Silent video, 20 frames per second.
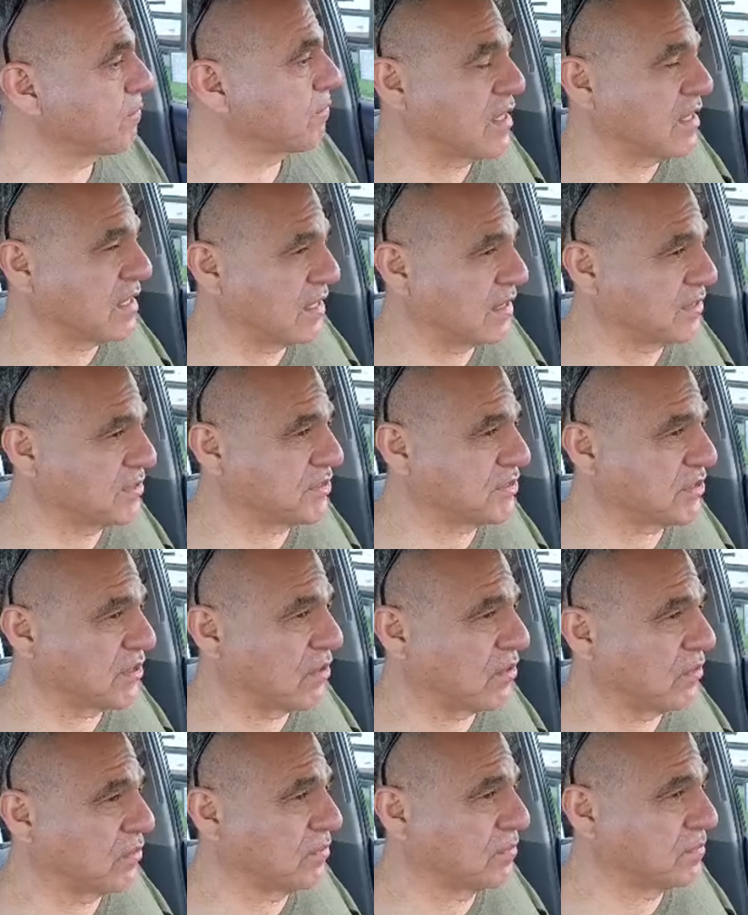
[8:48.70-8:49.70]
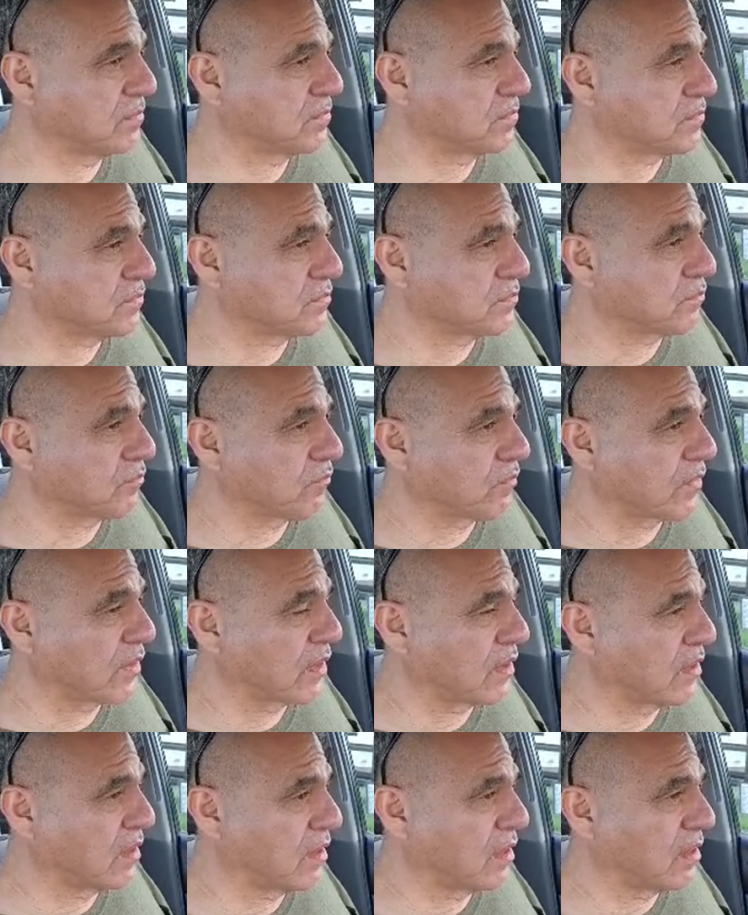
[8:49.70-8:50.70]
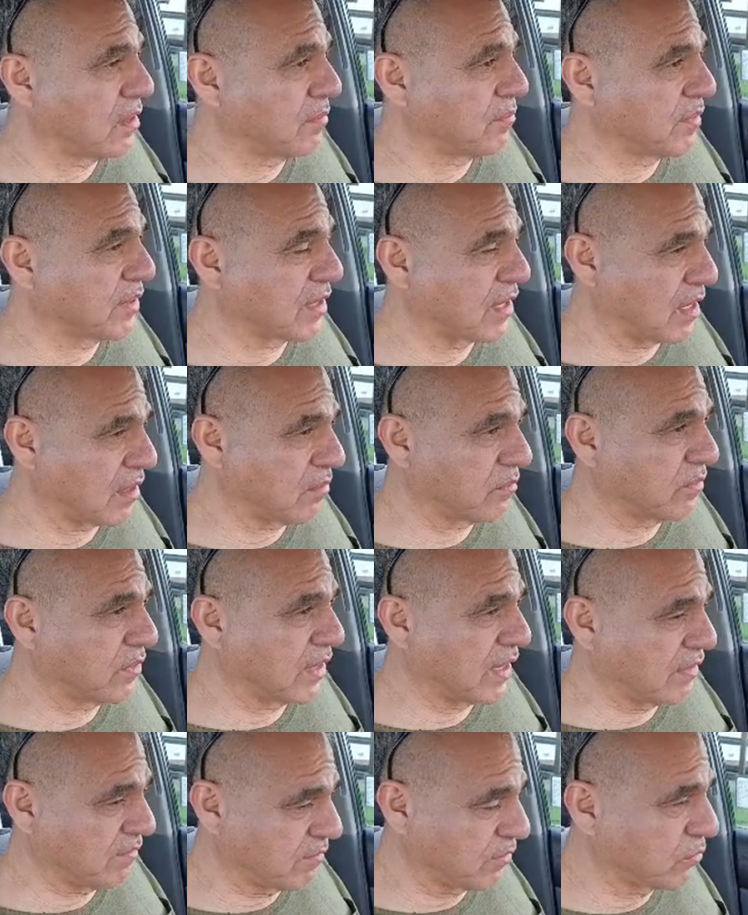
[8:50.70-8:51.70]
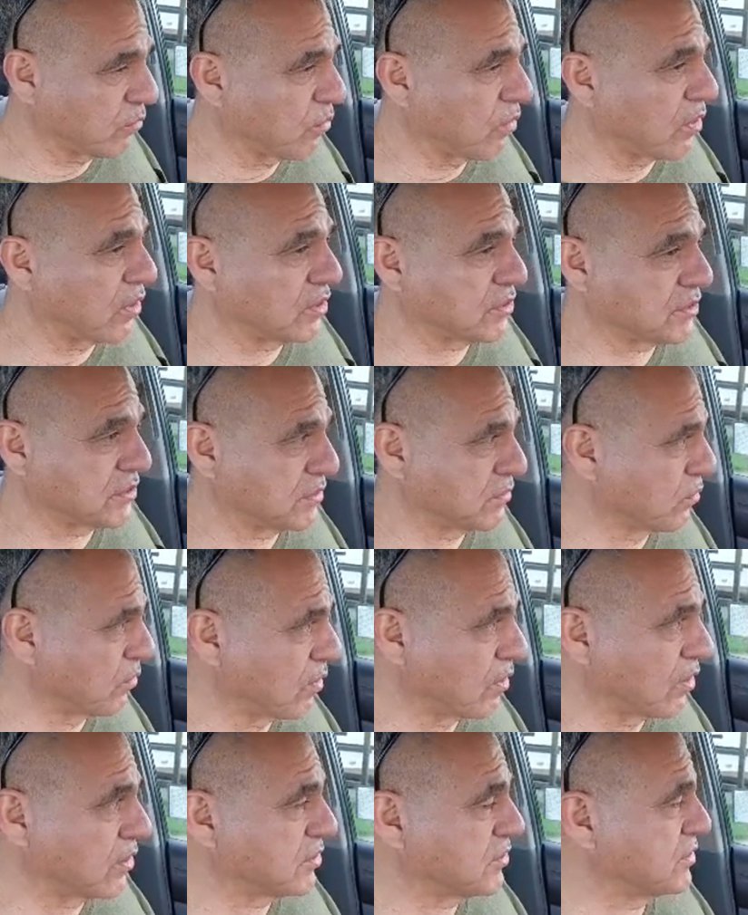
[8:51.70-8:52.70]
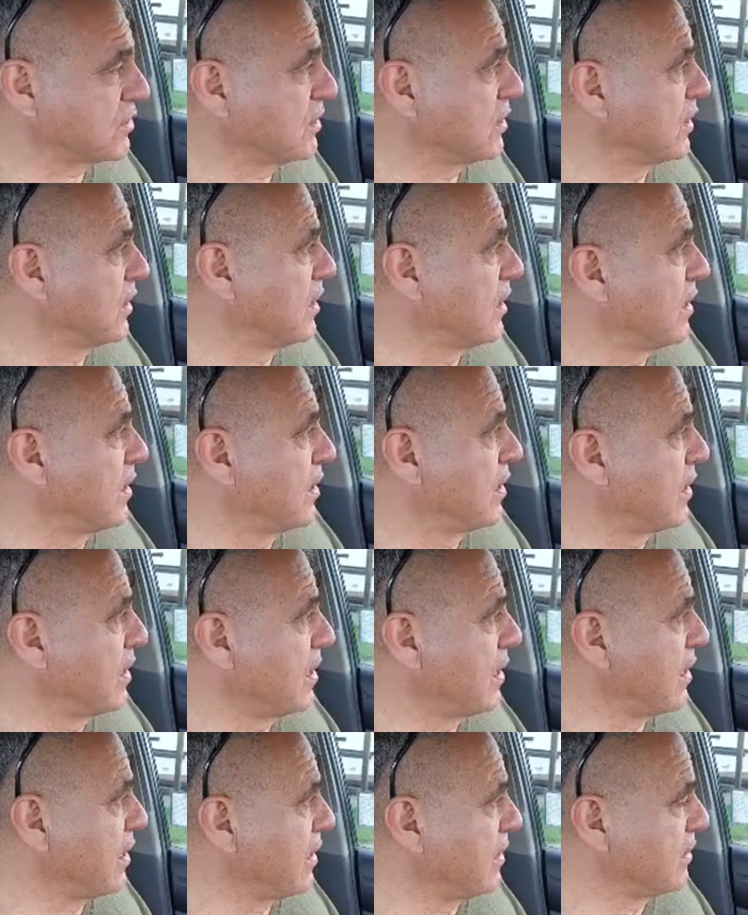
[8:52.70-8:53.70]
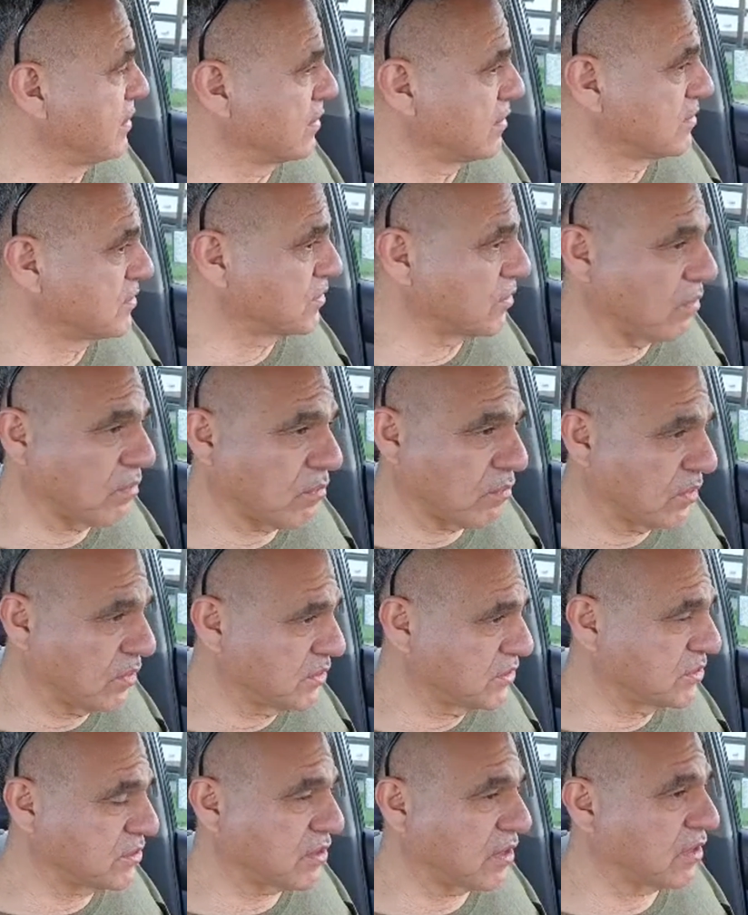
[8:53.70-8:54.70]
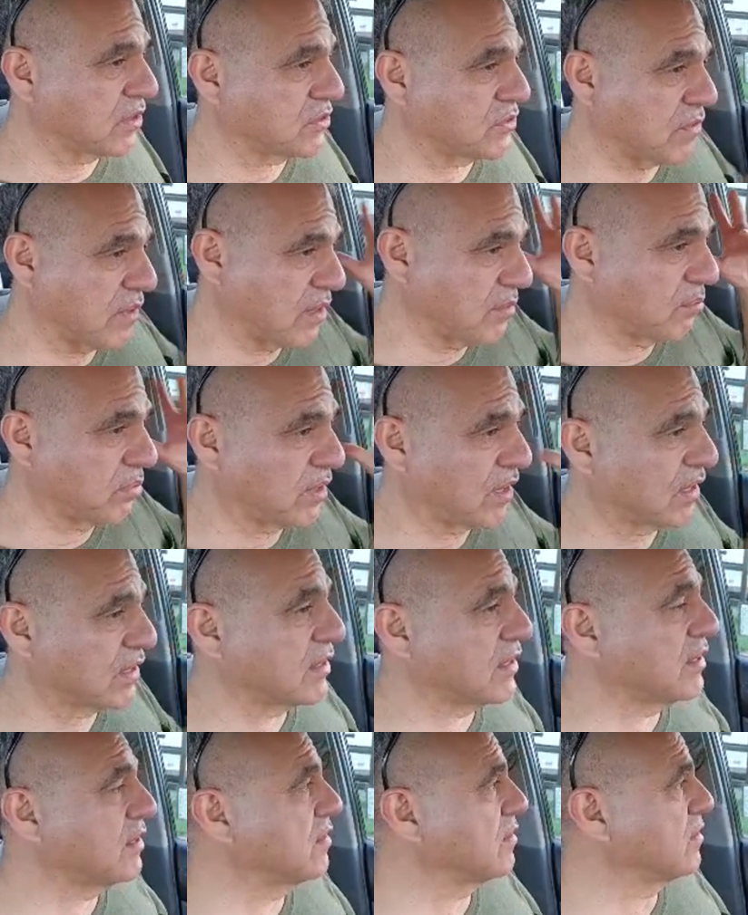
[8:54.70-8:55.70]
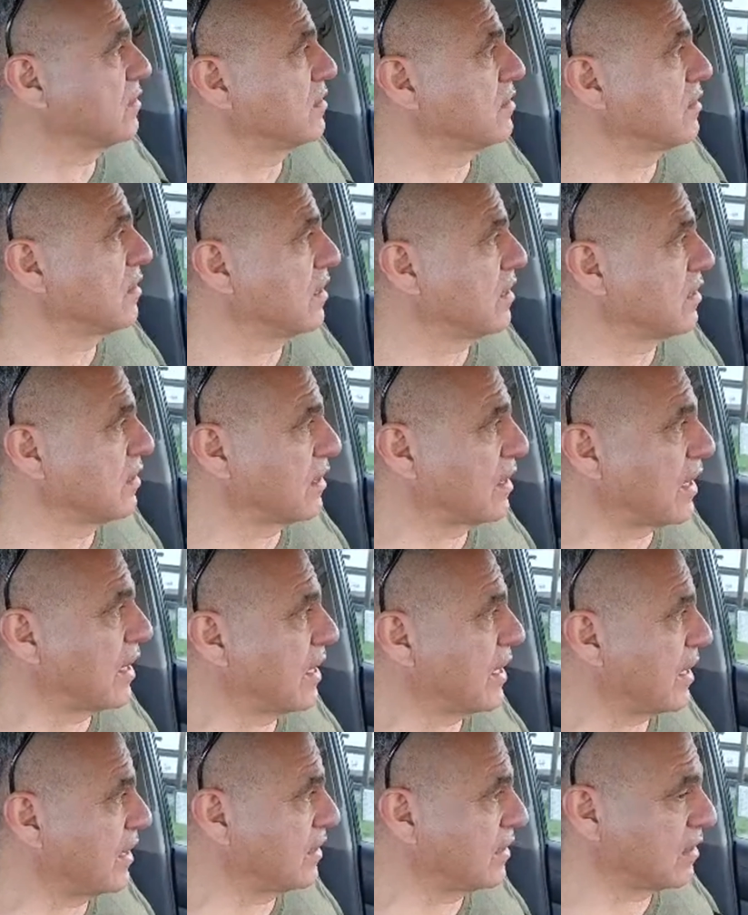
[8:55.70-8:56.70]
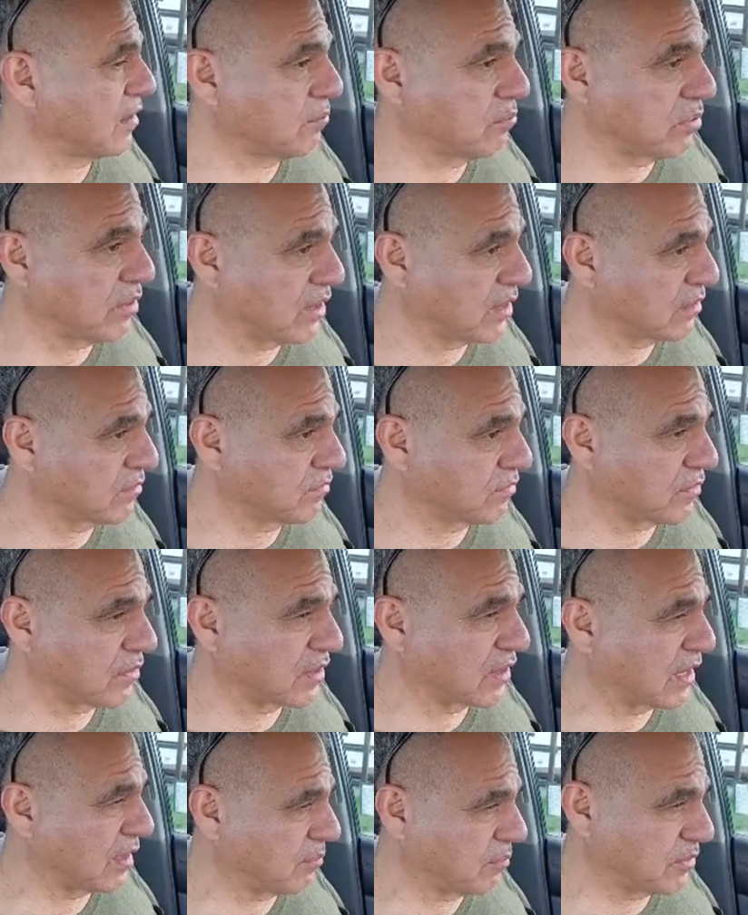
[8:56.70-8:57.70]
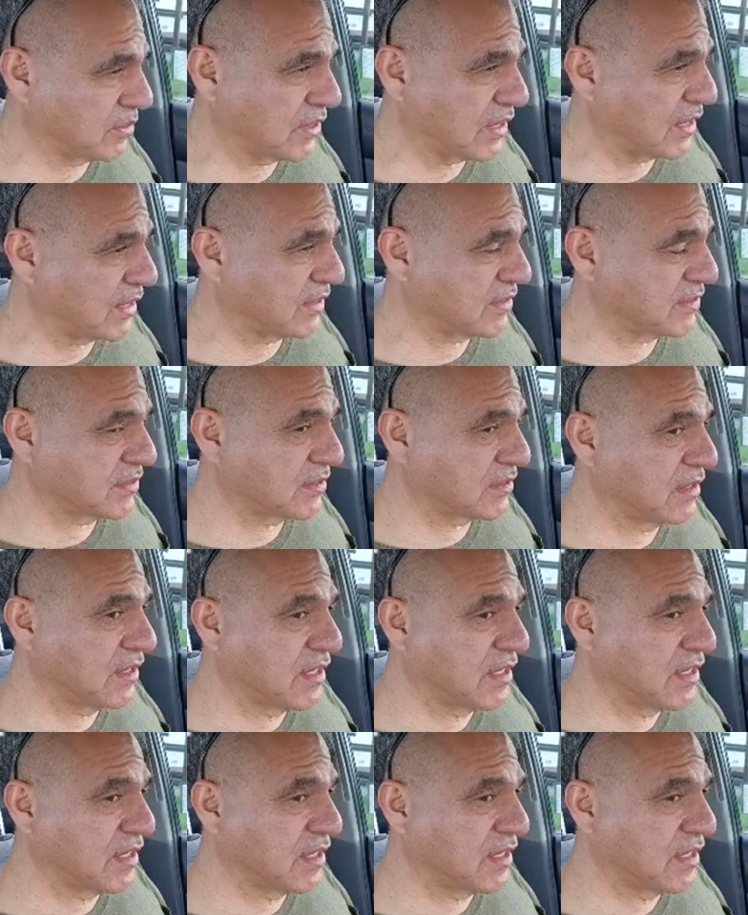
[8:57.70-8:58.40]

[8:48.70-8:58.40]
And so it got even worse and worse. And so it wouldn't start. So I unplugged it, and I had it unplugged for a couple days.